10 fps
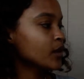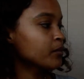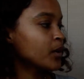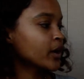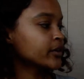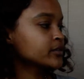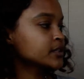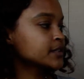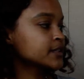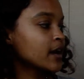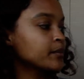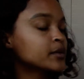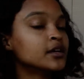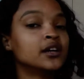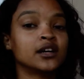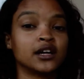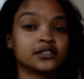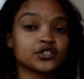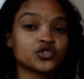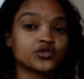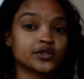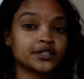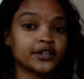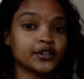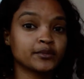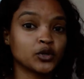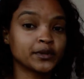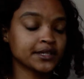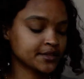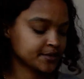Parker Looks Up, An Extraordinary Moment,